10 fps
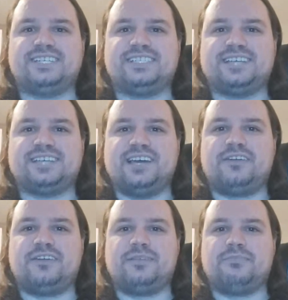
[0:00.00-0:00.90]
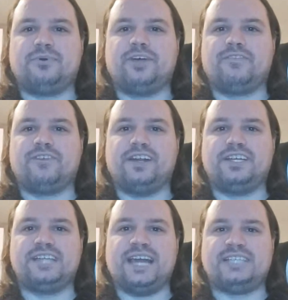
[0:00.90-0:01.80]
say that her boyfriend
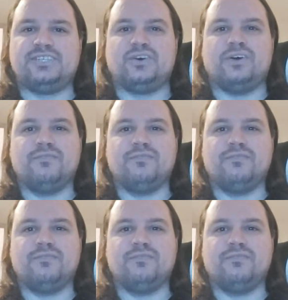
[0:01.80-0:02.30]
is an asshole.